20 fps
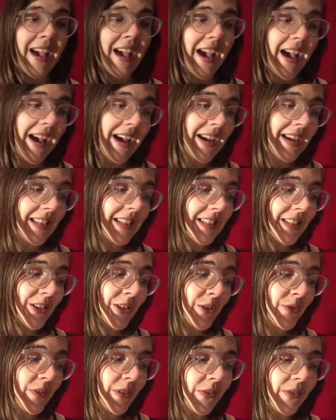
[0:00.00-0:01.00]
and
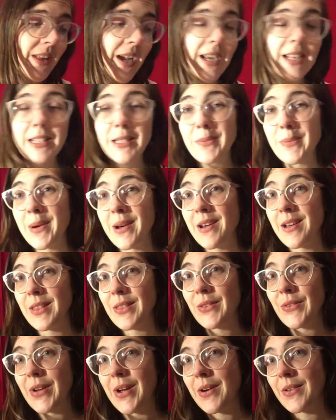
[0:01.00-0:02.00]
to reflect upon
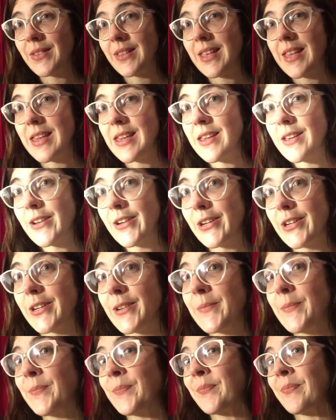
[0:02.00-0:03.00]
throughout the
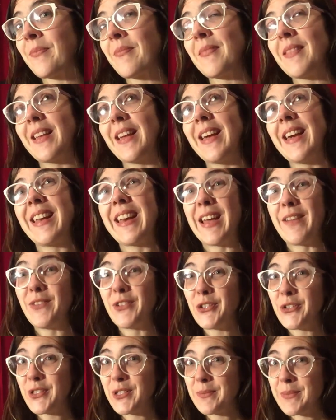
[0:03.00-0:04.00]
year. And I've
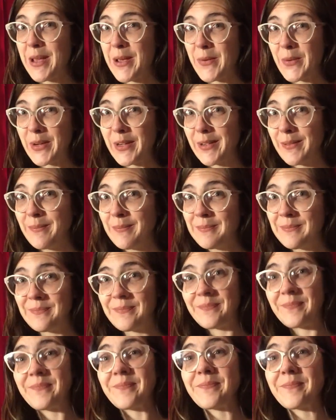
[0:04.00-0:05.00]
chosen my word.
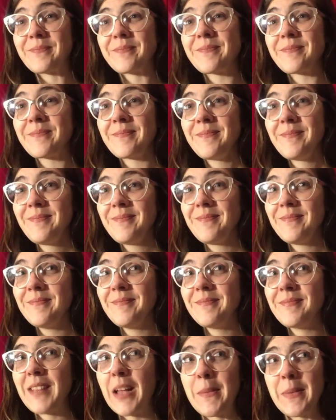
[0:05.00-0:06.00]

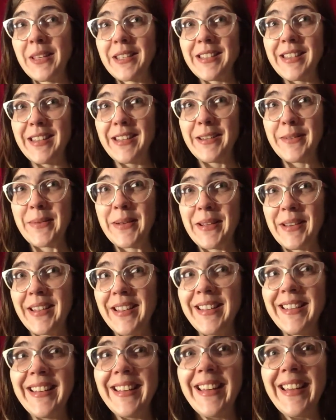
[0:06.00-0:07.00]
I'm excited about
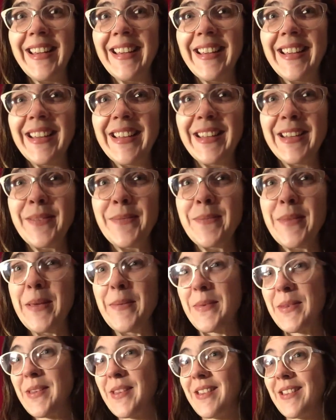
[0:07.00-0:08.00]
it. And
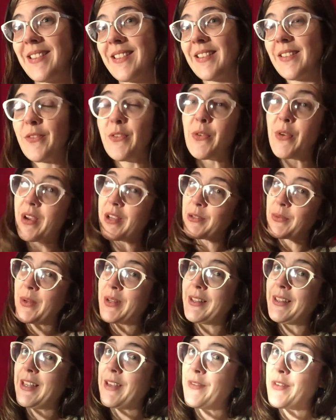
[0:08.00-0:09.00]
maybe if you guys want
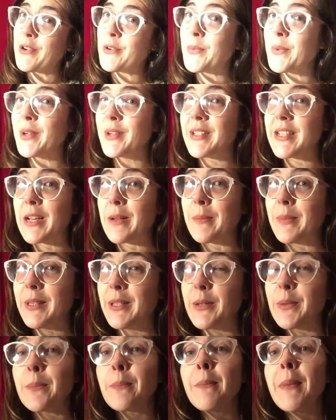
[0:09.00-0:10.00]
to leave your word down
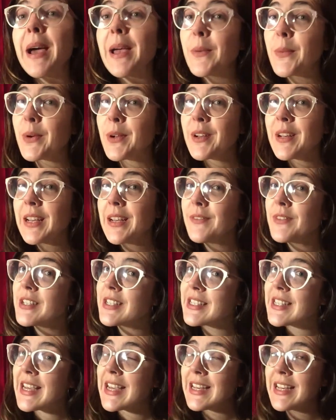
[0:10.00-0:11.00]
below, my word, I've
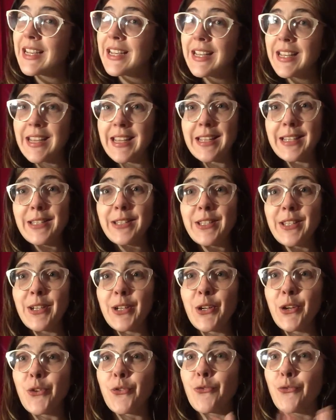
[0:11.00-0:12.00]
decided, is
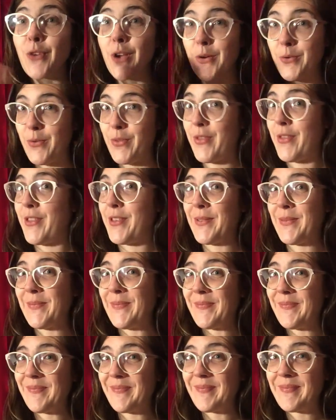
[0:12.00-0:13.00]
growth.
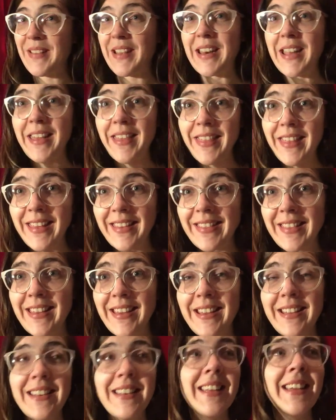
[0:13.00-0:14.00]
And I think
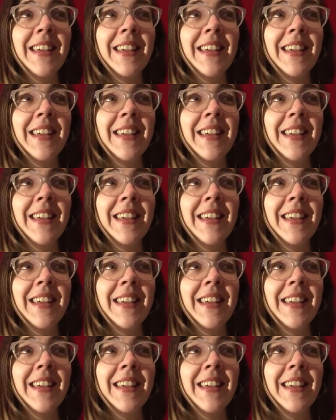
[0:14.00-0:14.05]
that